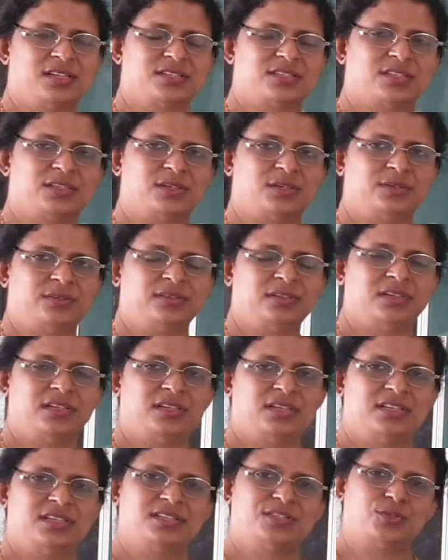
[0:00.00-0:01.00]

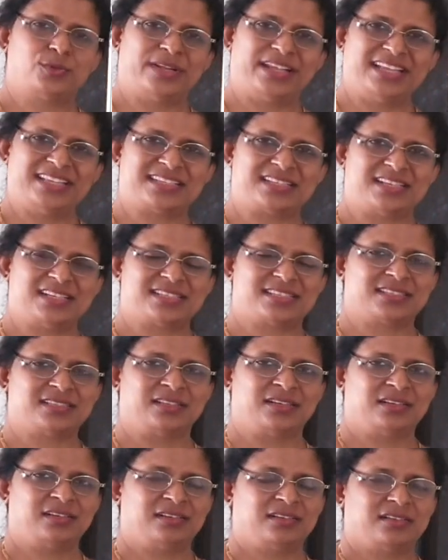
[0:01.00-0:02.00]
So, today's
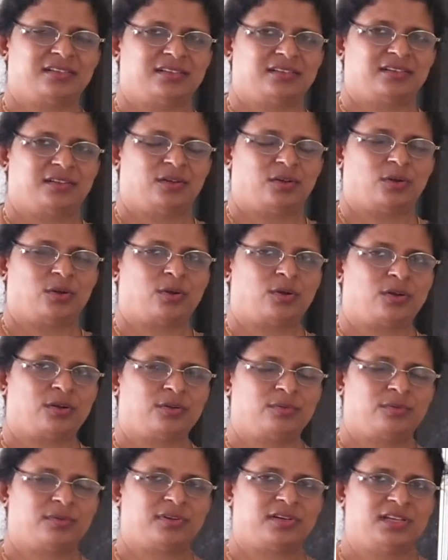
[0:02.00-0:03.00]
lesson,
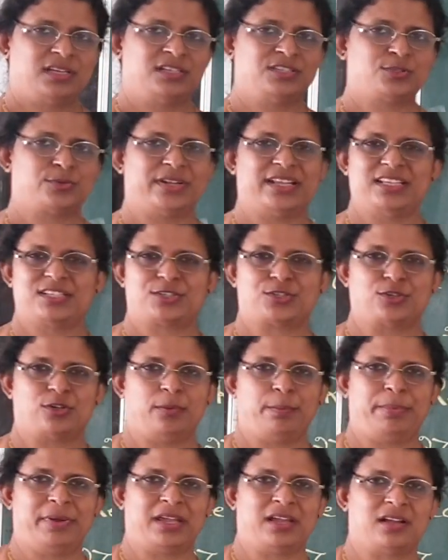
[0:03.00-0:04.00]
or in today's
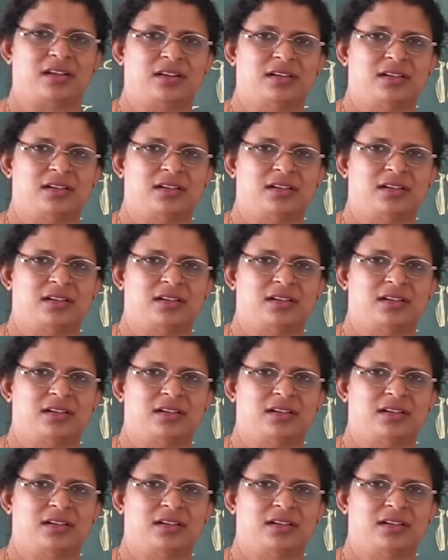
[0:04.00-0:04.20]
topic,